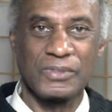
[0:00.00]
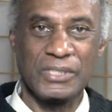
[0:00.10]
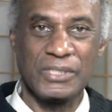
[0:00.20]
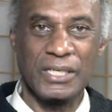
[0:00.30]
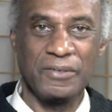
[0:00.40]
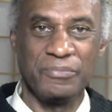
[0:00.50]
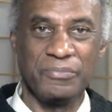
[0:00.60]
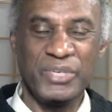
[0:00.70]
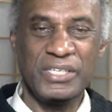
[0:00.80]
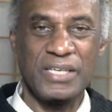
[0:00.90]
Yeah.
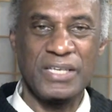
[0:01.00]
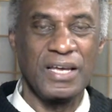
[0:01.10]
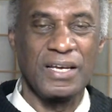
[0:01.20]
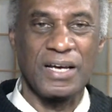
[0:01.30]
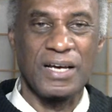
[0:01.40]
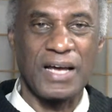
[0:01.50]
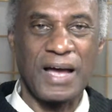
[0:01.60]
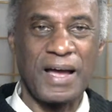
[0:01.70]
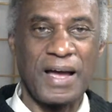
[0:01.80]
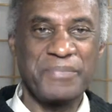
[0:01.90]

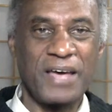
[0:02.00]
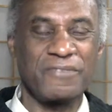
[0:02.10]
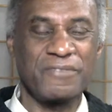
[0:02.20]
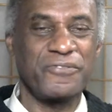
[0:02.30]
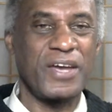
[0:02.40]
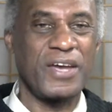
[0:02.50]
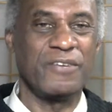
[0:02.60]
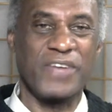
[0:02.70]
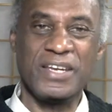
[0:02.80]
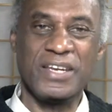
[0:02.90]
I'm not afraid
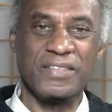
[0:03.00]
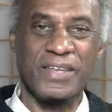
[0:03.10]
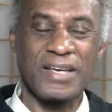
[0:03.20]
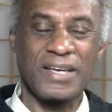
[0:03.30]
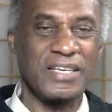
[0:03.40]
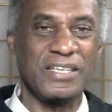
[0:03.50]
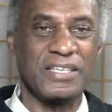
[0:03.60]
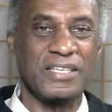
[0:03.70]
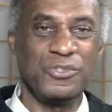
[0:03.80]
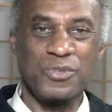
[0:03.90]
of anything. And
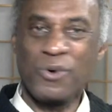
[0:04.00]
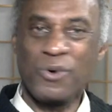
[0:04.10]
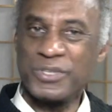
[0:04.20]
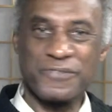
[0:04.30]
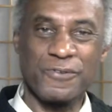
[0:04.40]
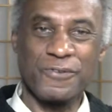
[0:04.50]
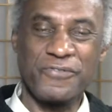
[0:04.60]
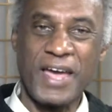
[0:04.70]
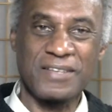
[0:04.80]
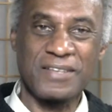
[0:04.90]
you know this for a
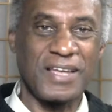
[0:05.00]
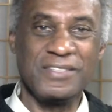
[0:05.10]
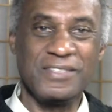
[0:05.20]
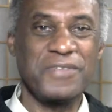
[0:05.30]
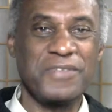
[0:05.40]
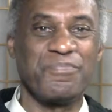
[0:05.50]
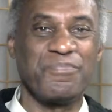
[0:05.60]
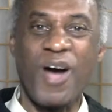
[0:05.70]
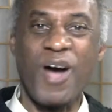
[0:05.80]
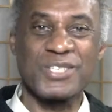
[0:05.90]
fact. Nothing
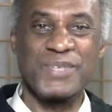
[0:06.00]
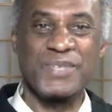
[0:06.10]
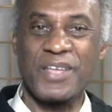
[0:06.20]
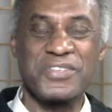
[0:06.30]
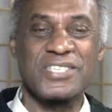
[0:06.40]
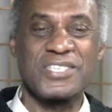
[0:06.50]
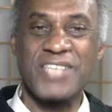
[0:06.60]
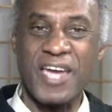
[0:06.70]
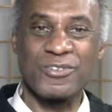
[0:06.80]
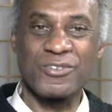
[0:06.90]
bothers me. Nothing
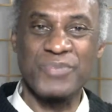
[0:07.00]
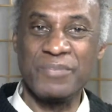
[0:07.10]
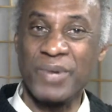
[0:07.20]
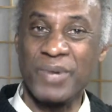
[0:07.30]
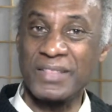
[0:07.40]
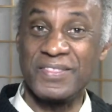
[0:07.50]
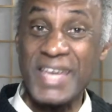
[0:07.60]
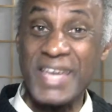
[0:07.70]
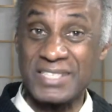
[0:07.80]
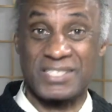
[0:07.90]
scares me. But
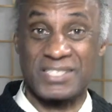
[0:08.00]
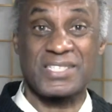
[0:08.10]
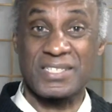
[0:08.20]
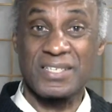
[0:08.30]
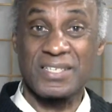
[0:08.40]
this,